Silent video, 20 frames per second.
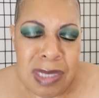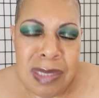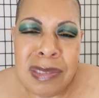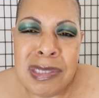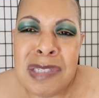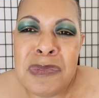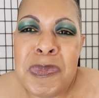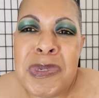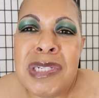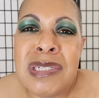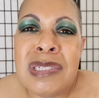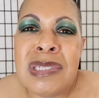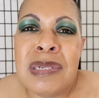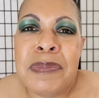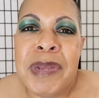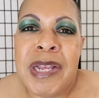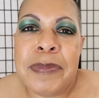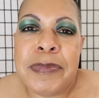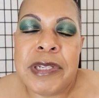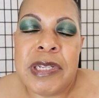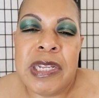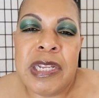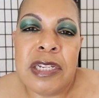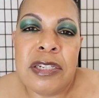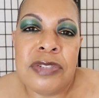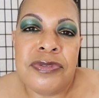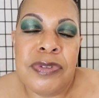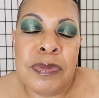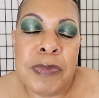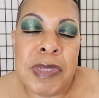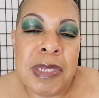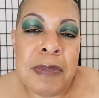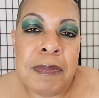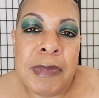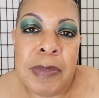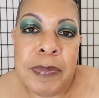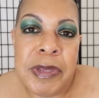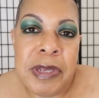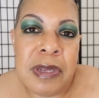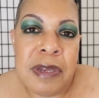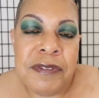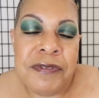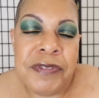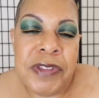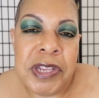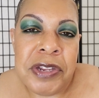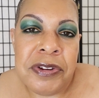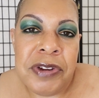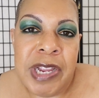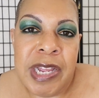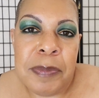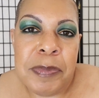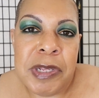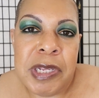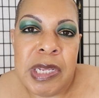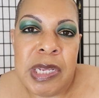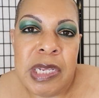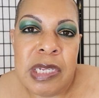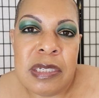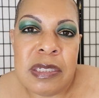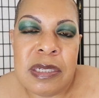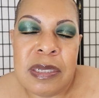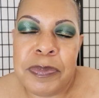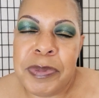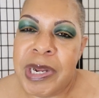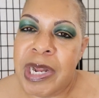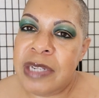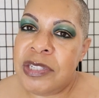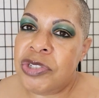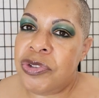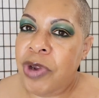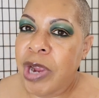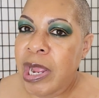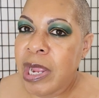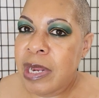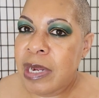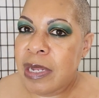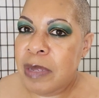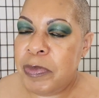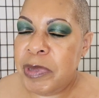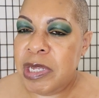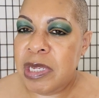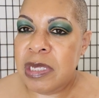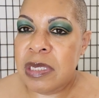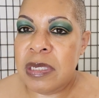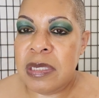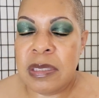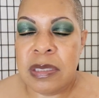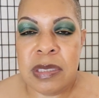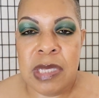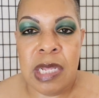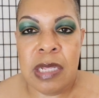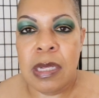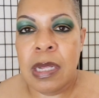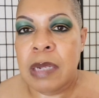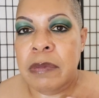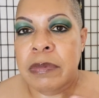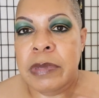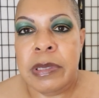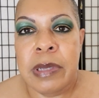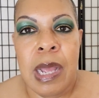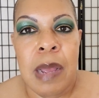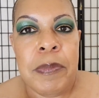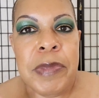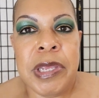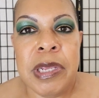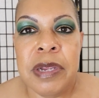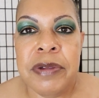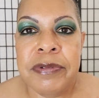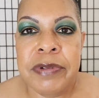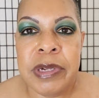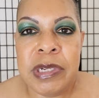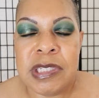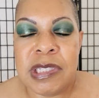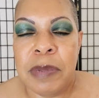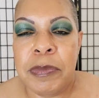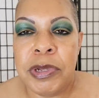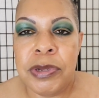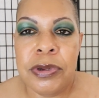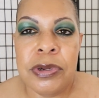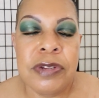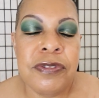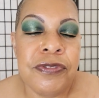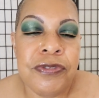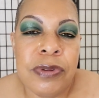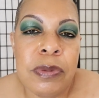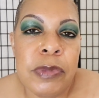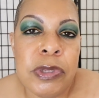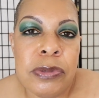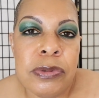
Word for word: sponge tip applicators for me mimic a finger application, but I tried it because that I'm hearing, because I'm learning from